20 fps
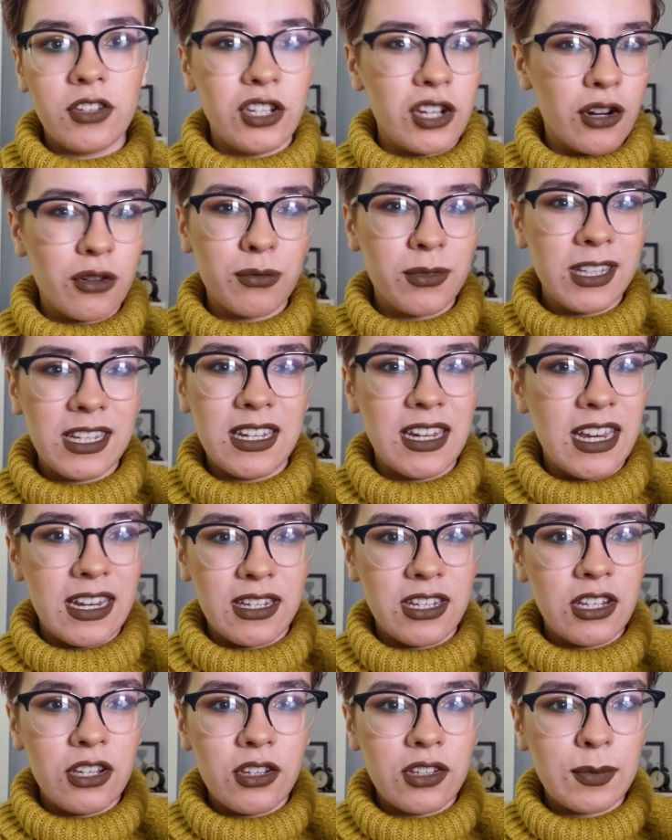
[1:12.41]
You don't really
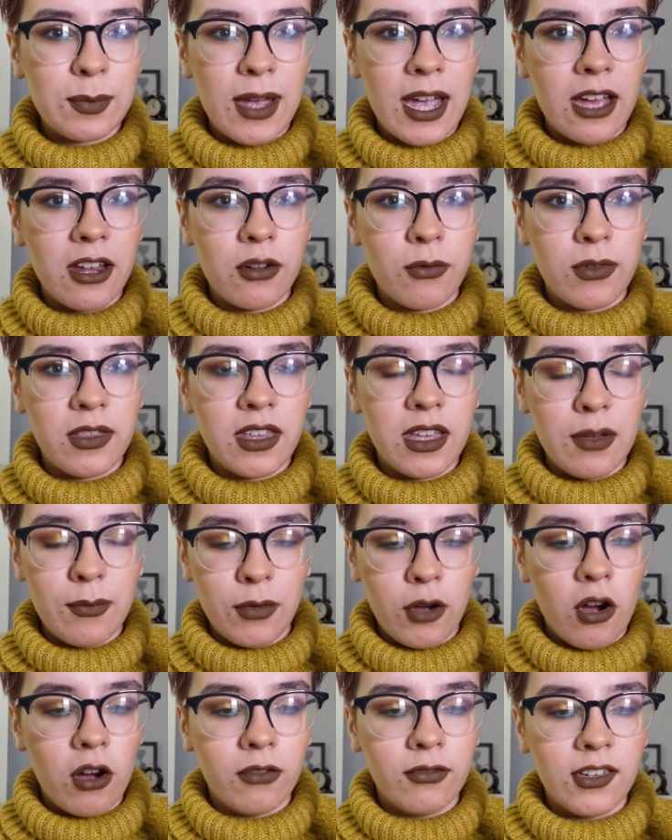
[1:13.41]
need to use powder with it,
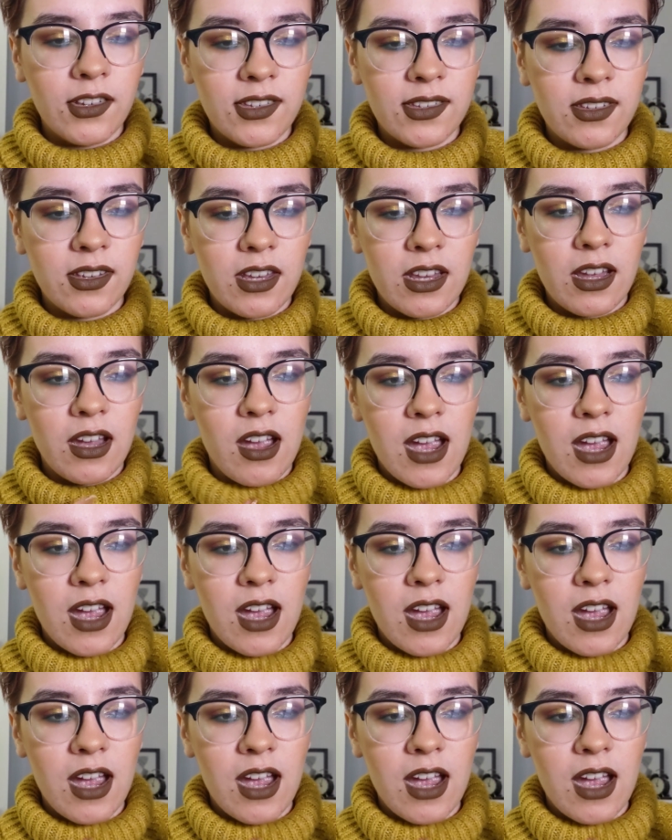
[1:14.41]
but obviously